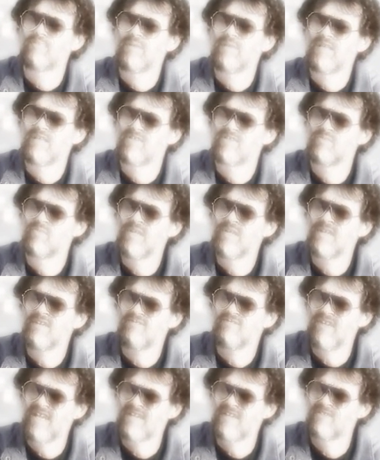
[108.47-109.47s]
because we
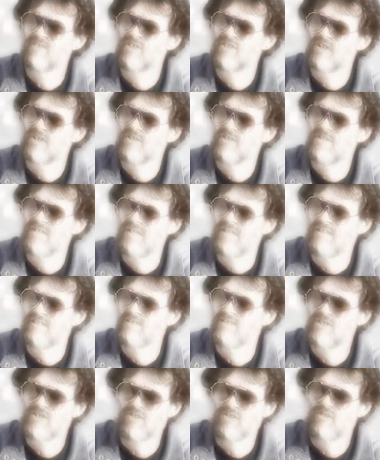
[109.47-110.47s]
have entered
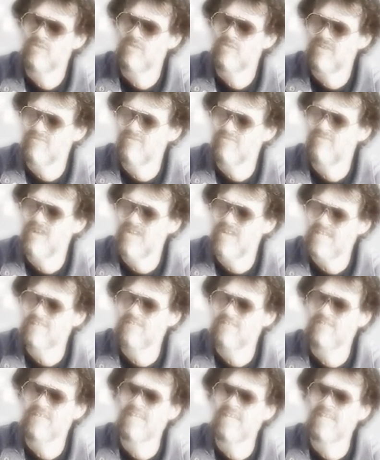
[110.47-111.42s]
into the final